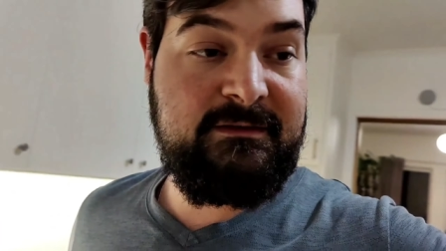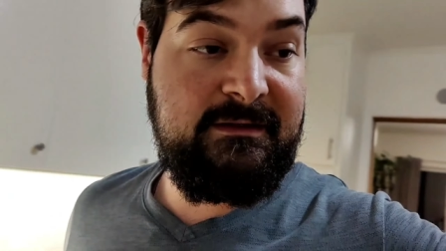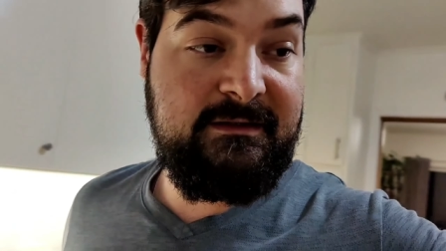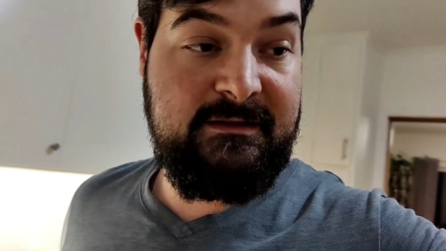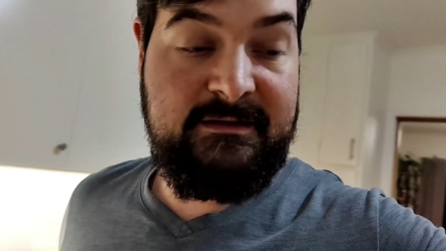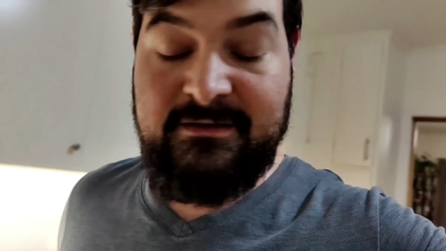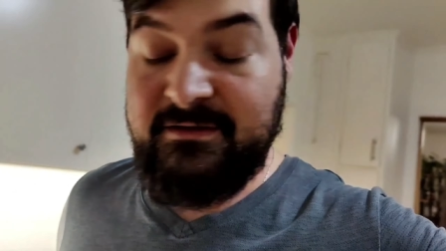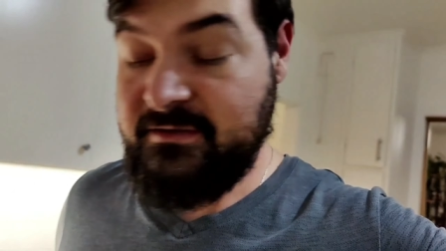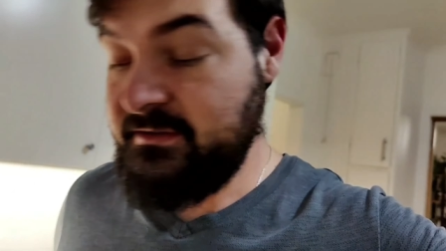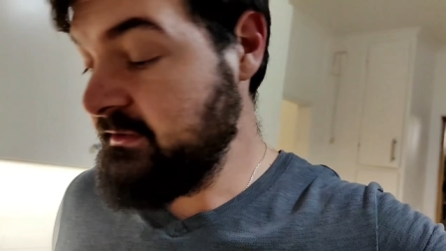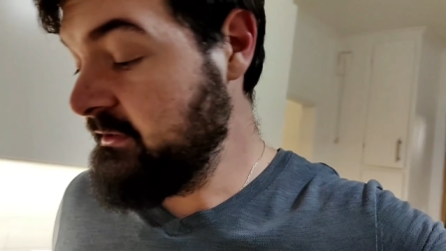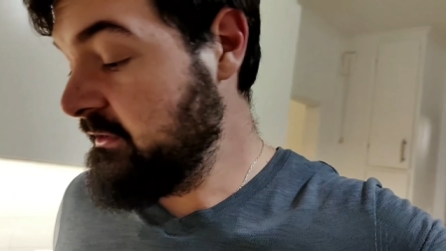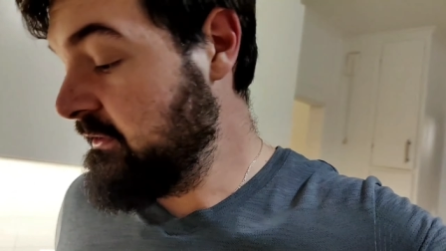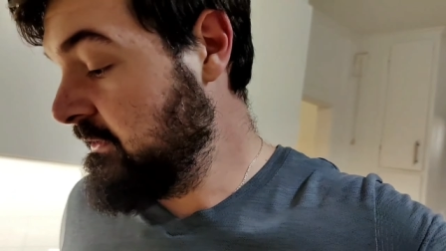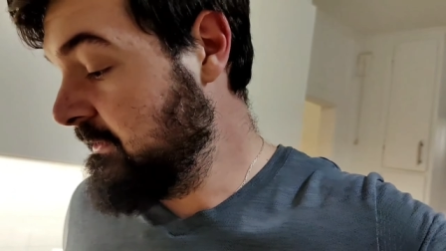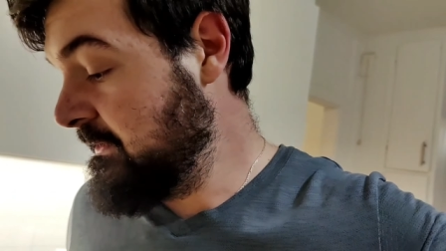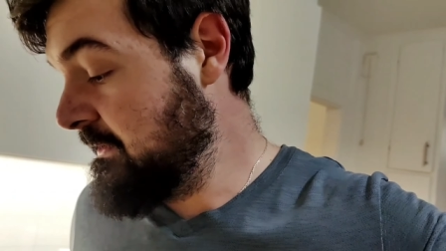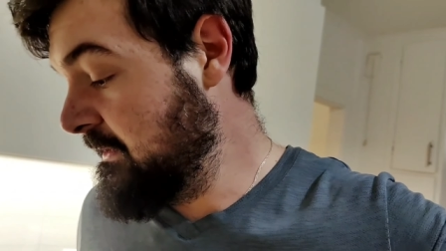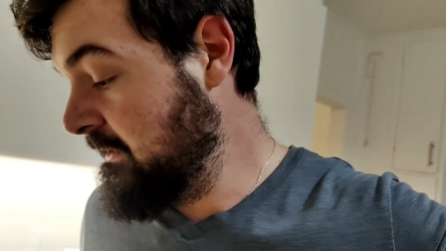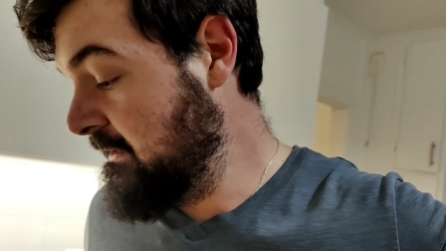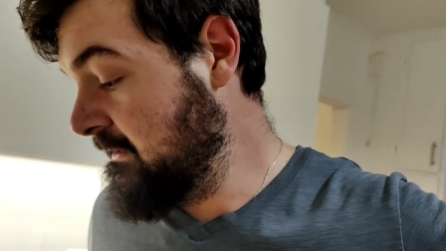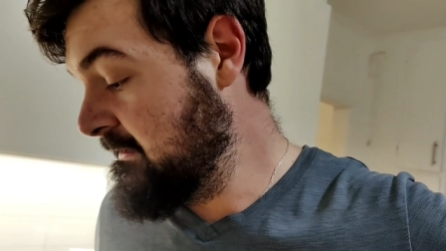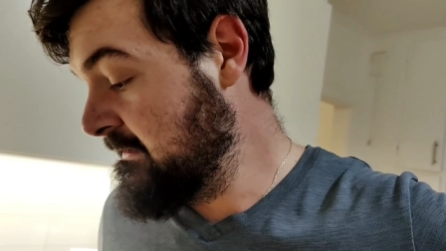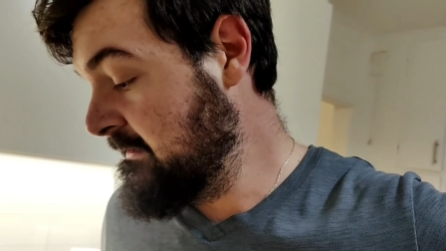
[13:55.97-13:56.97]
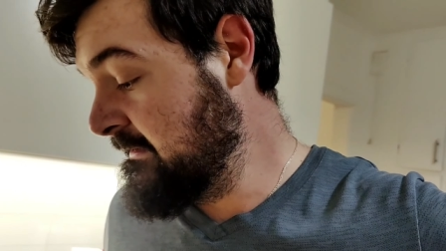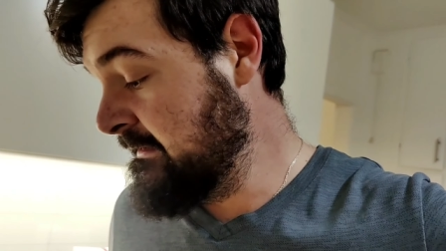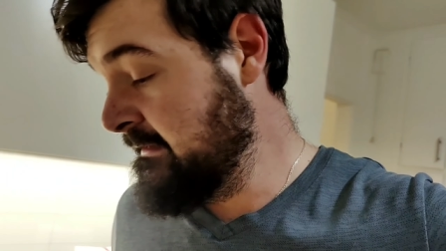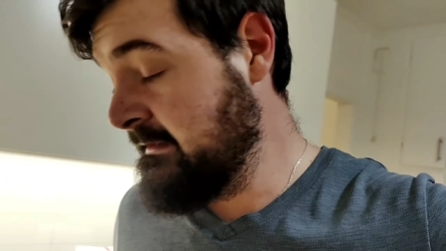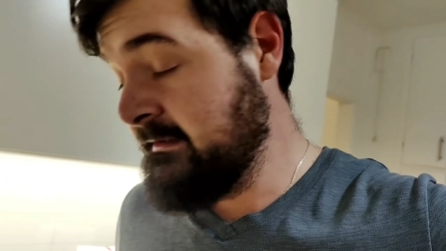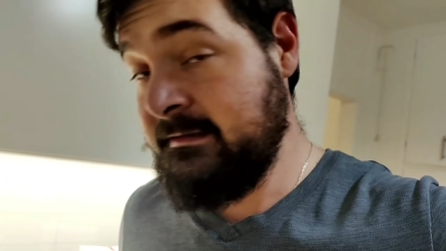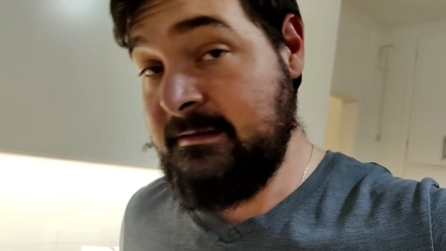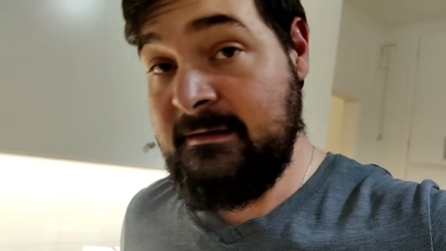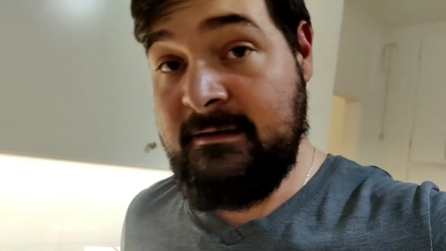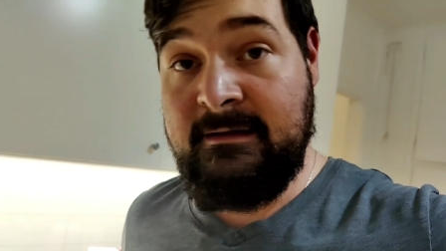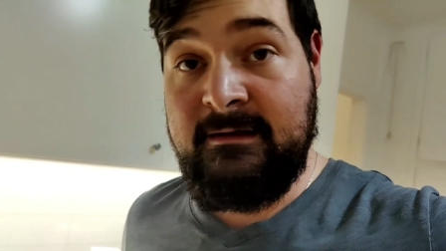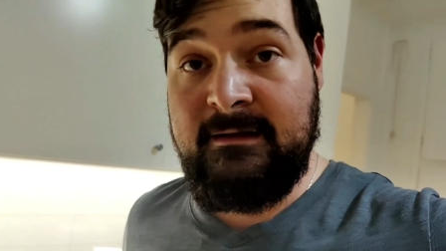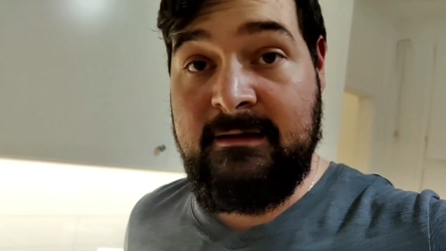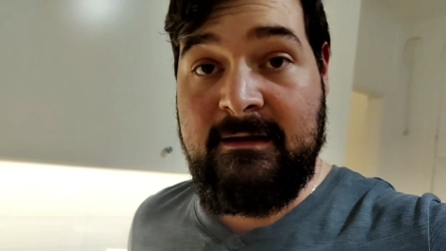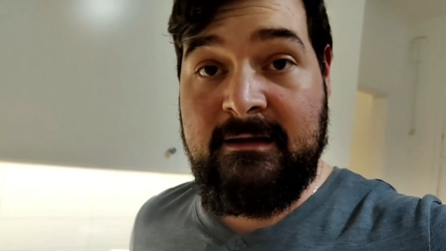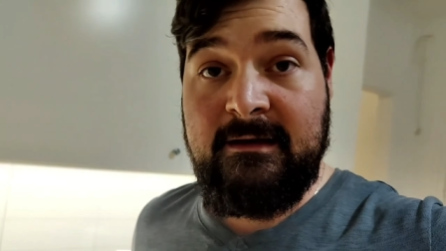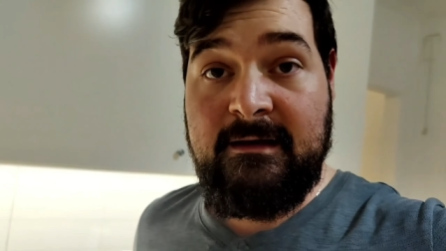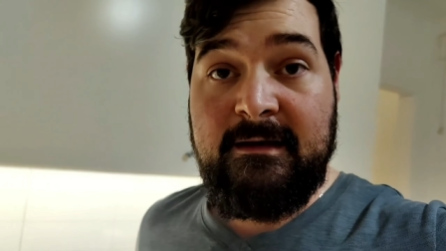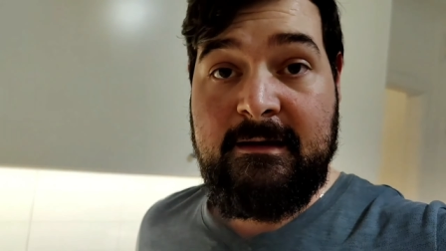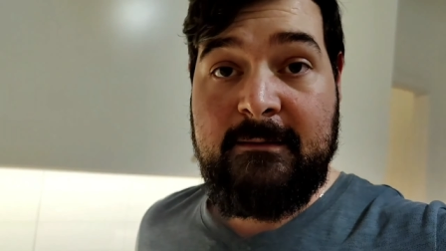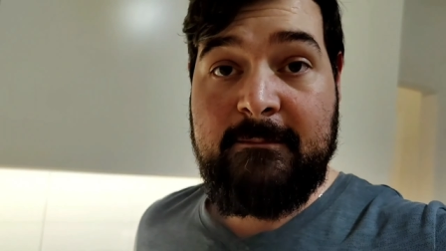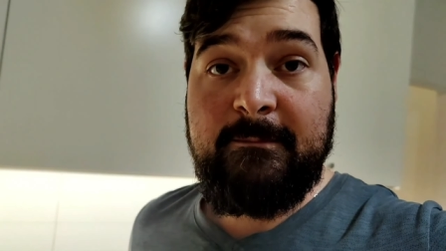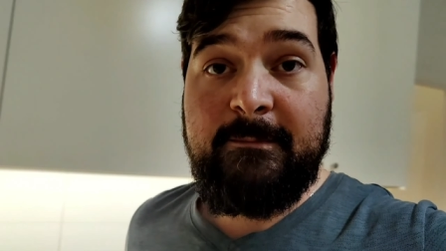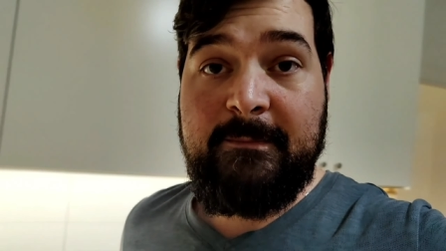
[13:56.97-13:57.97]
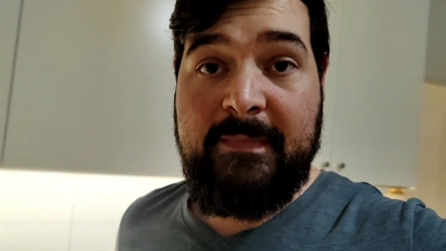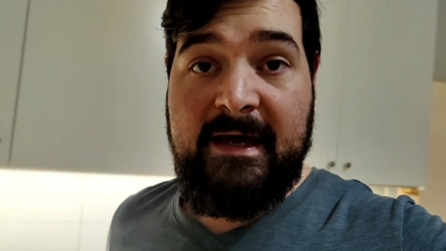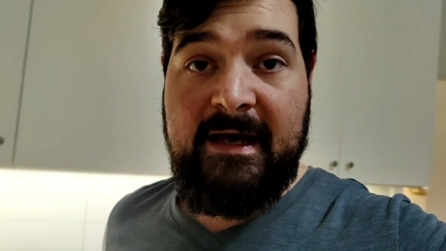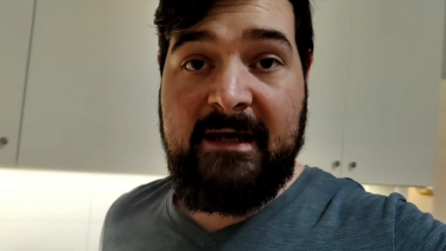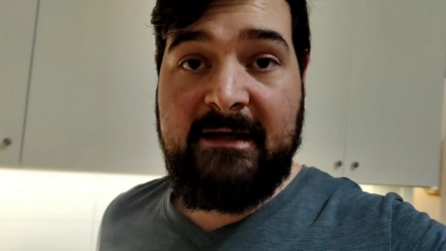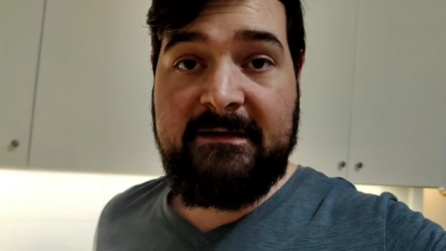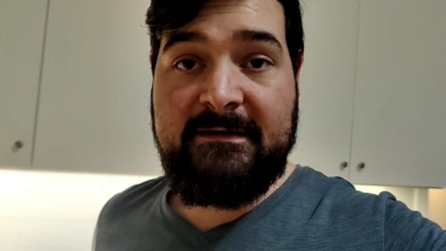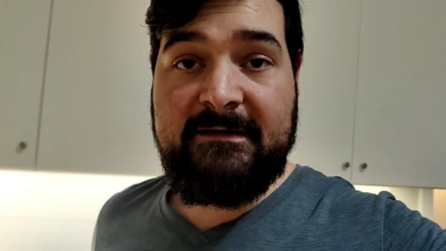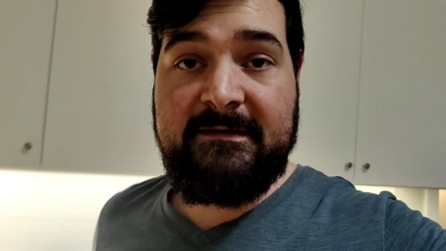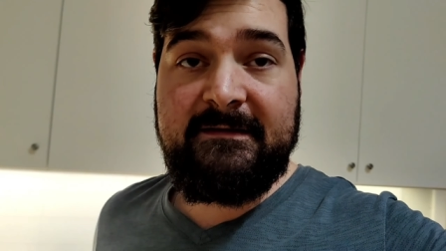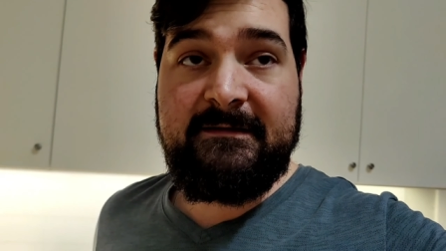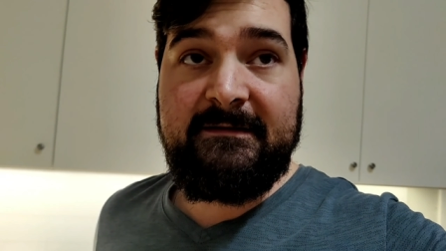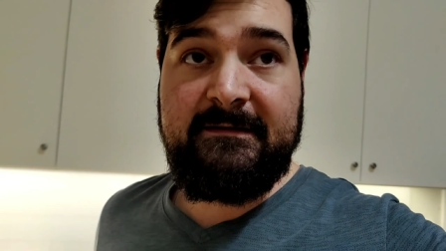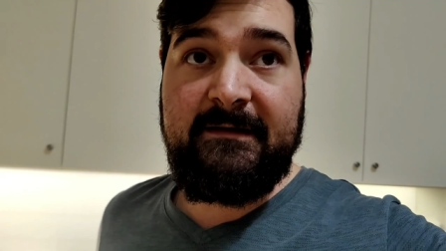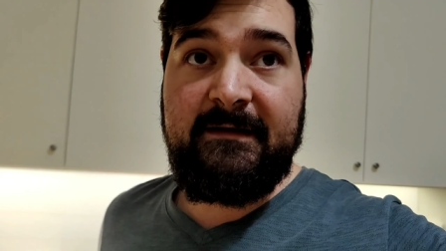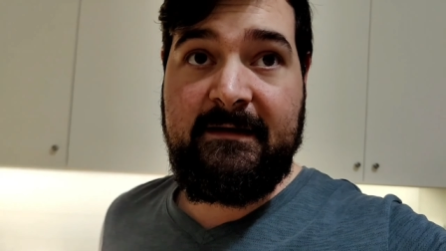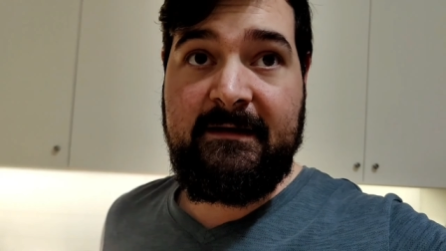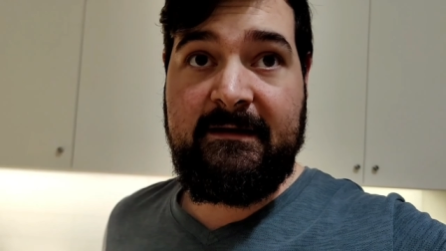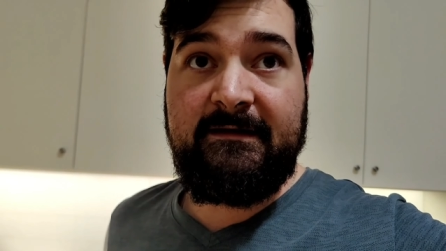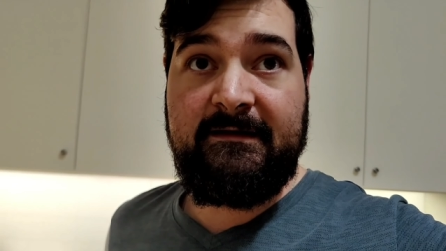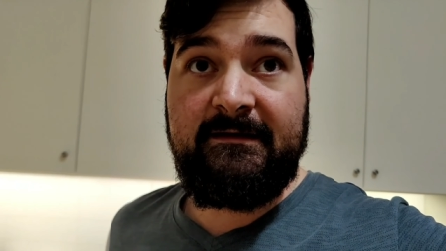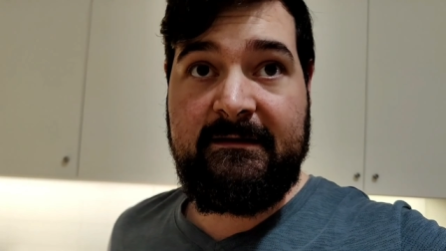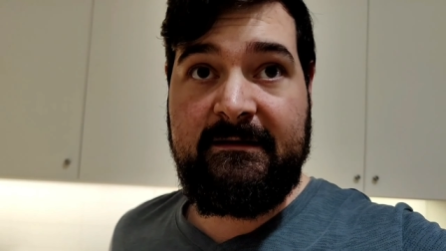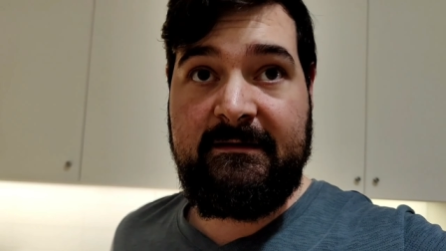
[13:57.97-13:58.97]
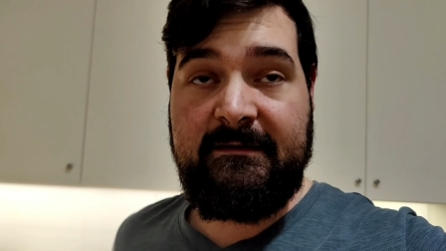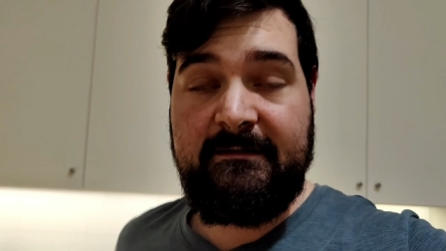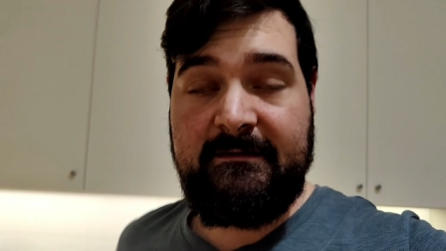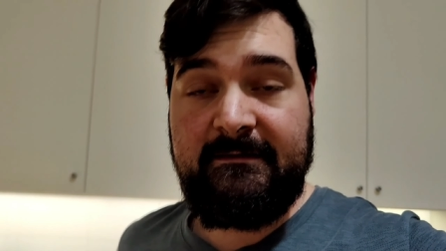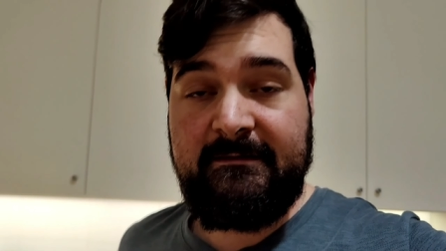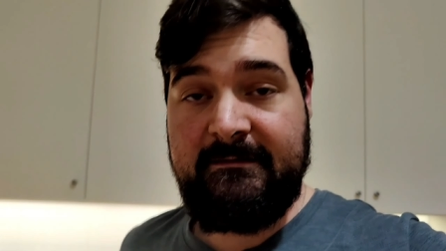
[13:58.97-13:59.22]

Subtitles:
that they are all packed and,